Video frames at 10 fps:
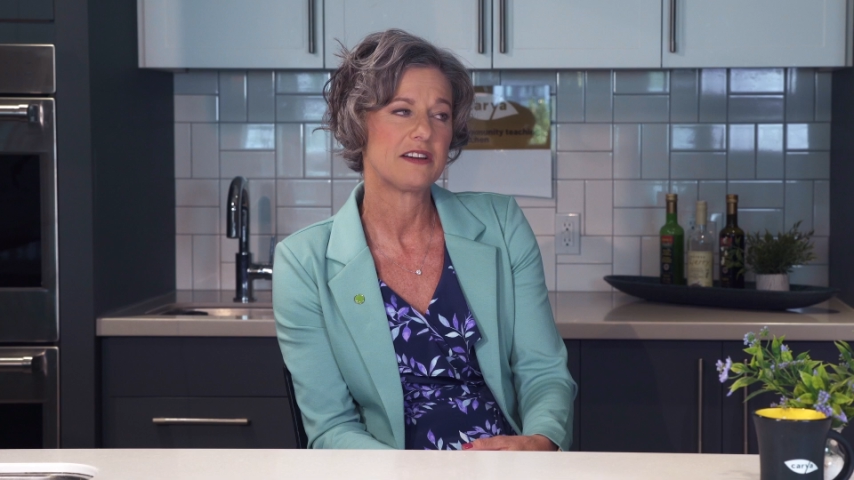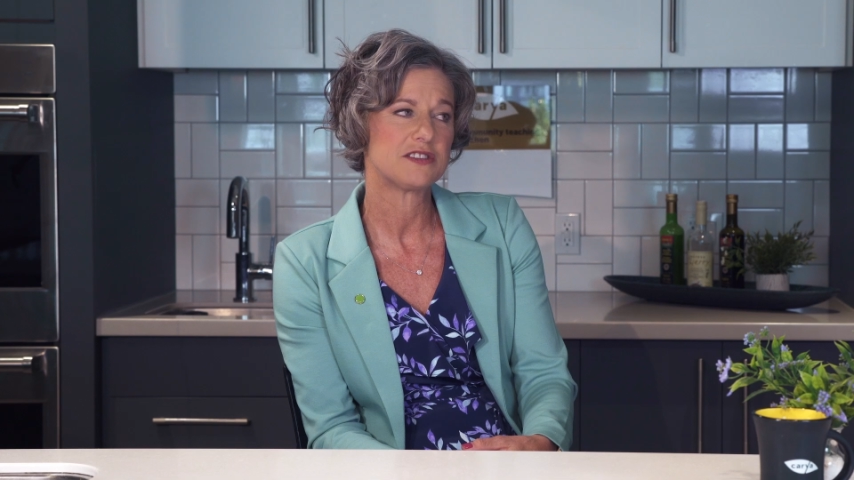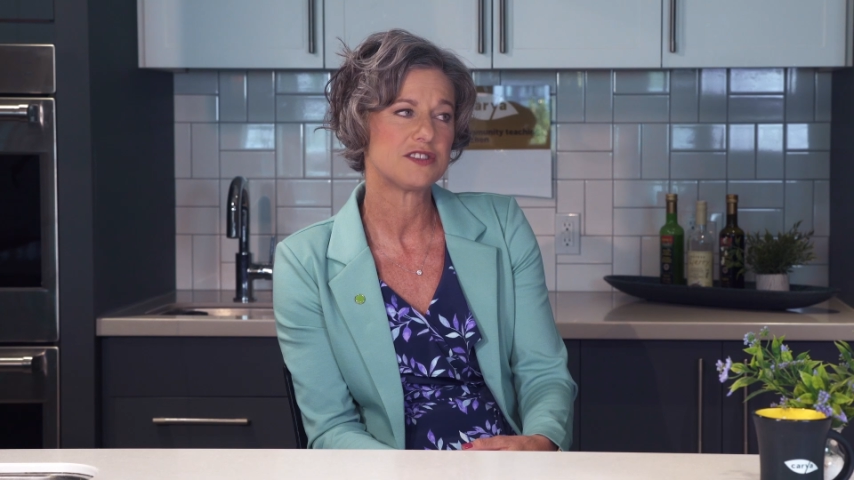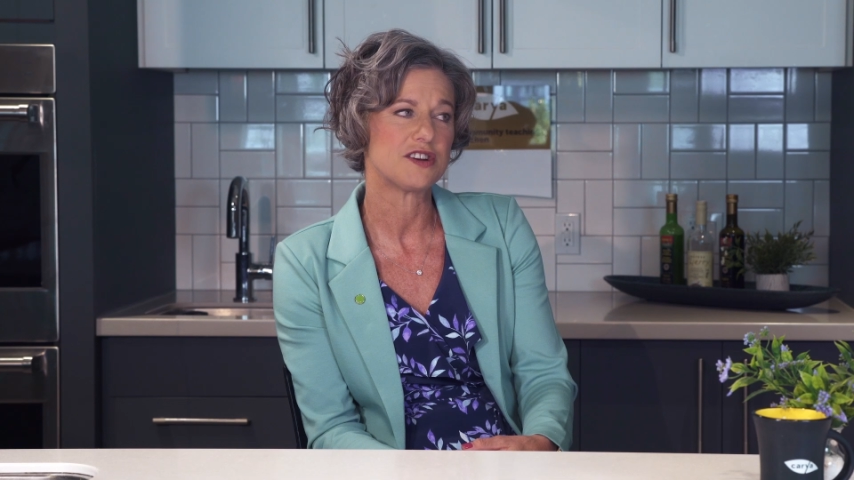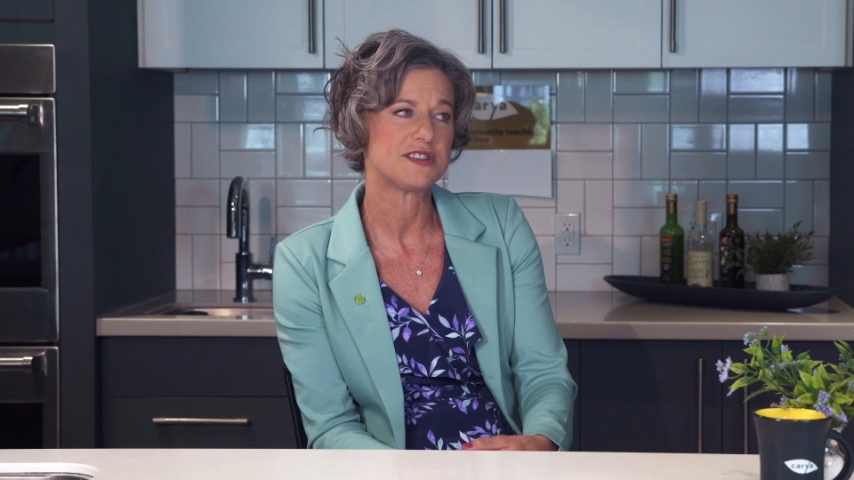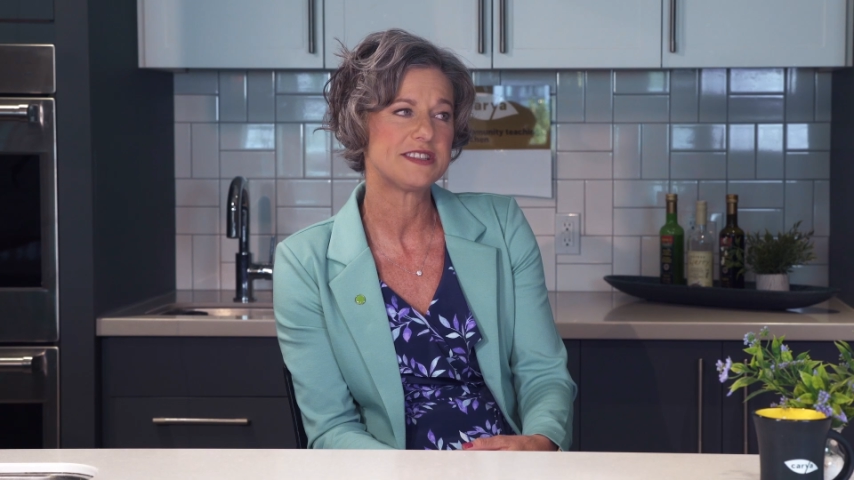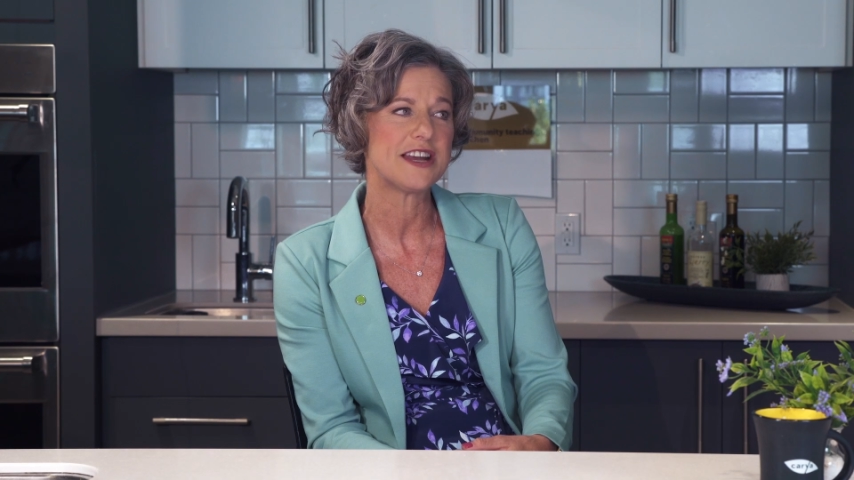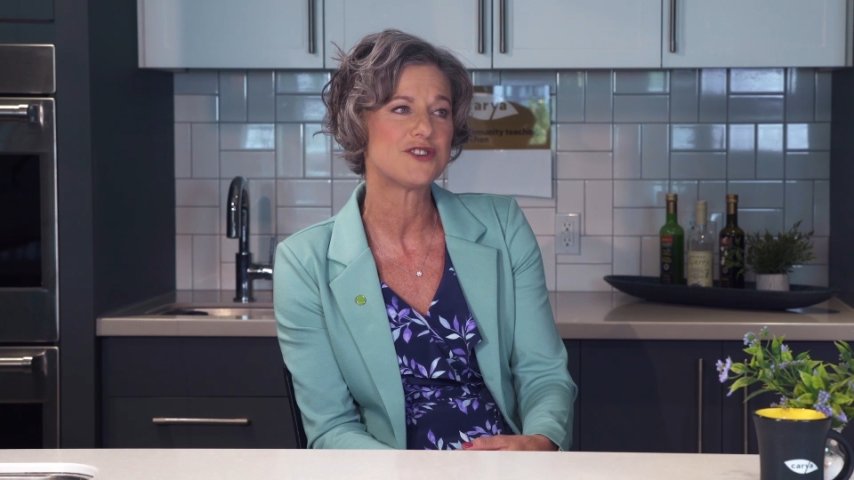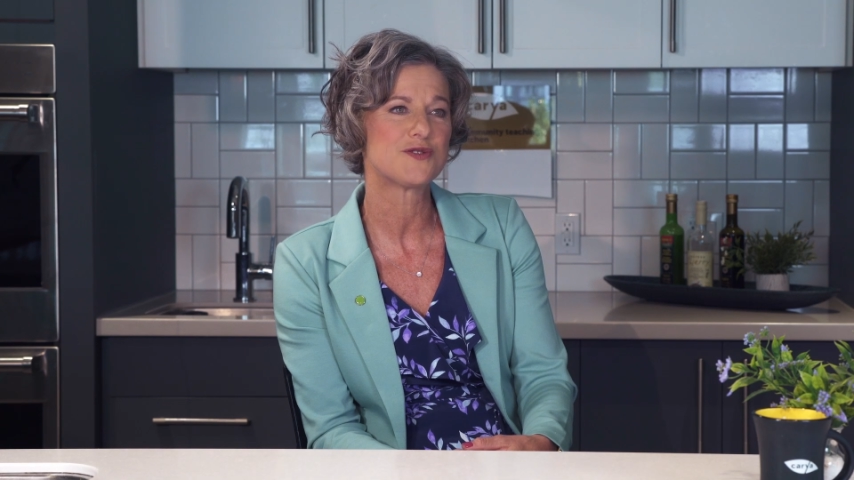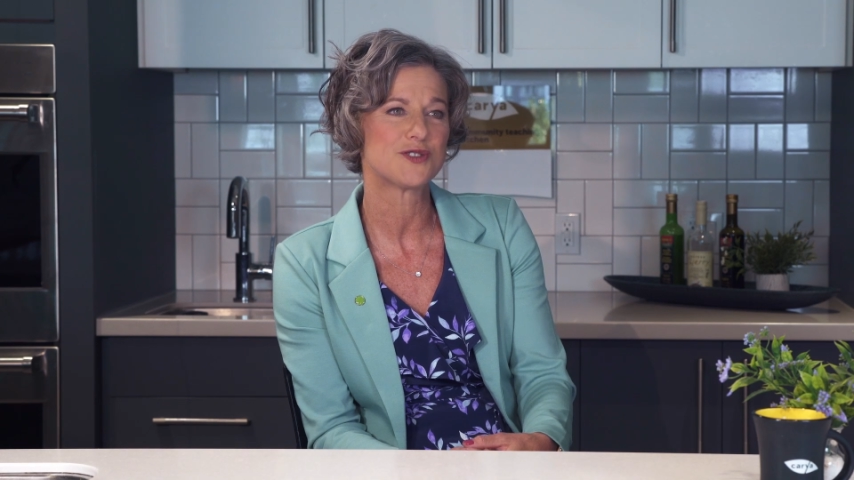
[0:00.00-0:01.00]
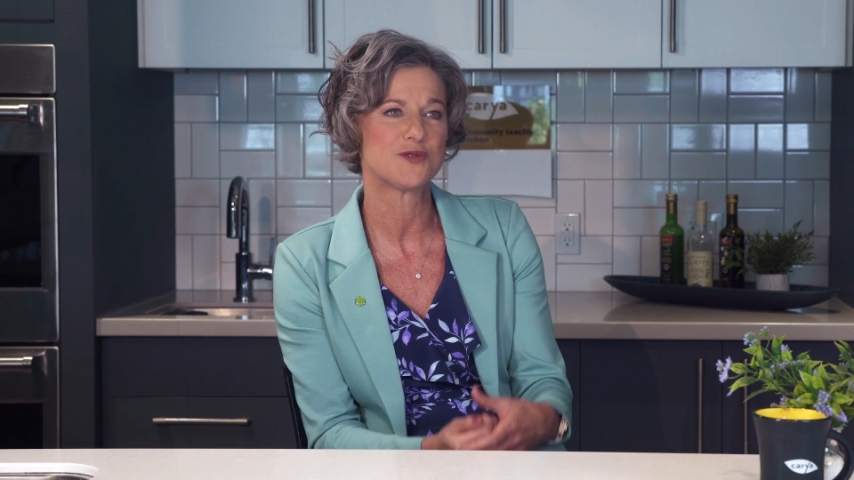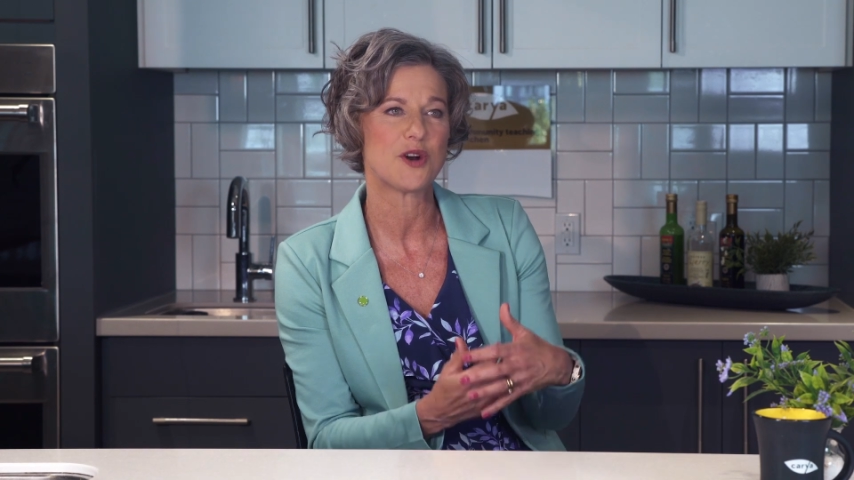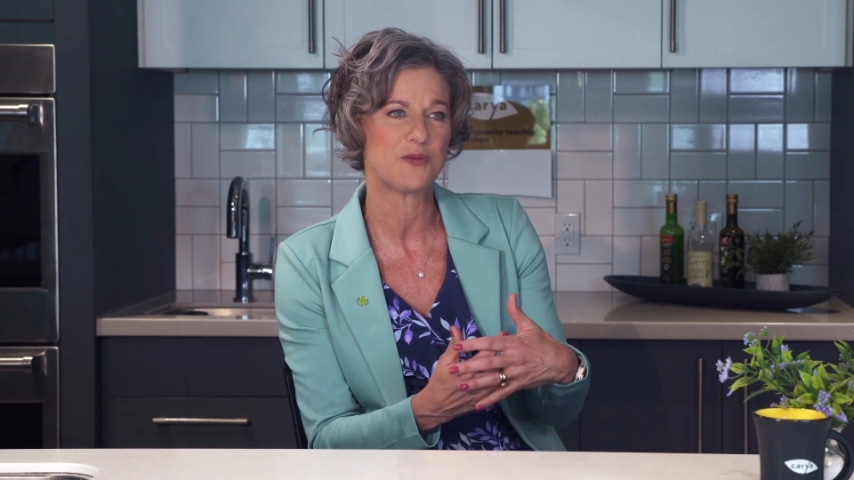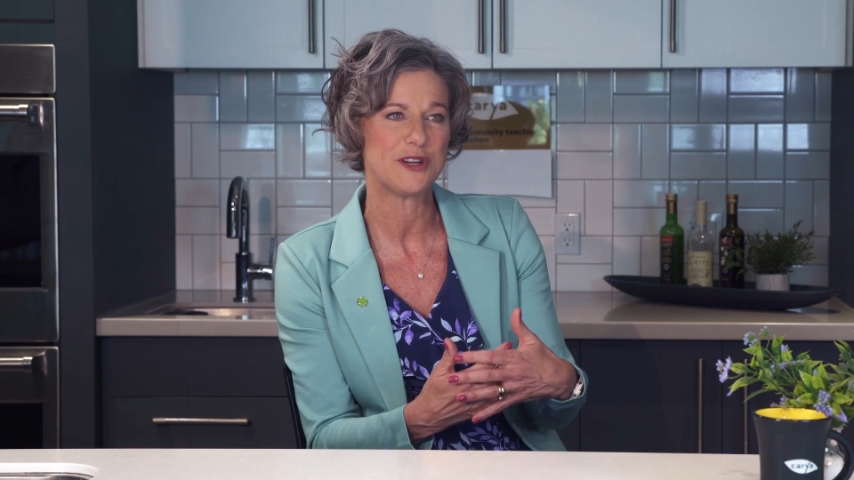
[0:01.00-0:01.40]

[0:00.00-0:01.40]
you know, central to what